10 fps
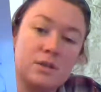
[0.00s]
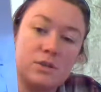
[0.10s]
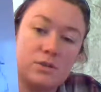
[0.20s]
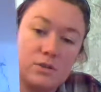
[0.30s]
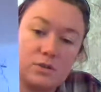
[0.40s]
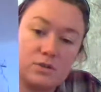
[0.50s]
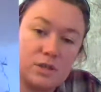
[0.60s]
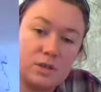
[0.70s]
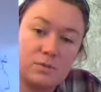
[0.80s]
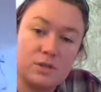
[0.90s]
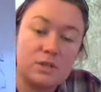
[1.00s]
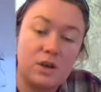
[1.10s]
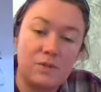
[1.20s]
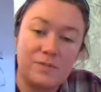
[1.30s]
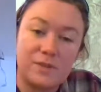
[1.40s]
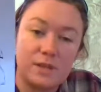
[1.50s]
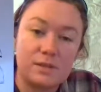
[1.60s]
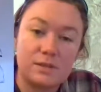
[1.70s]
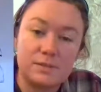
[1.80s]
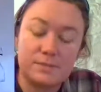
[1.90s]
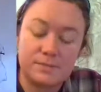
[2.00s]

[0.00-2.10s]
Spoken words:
You're dealing with these conflicts.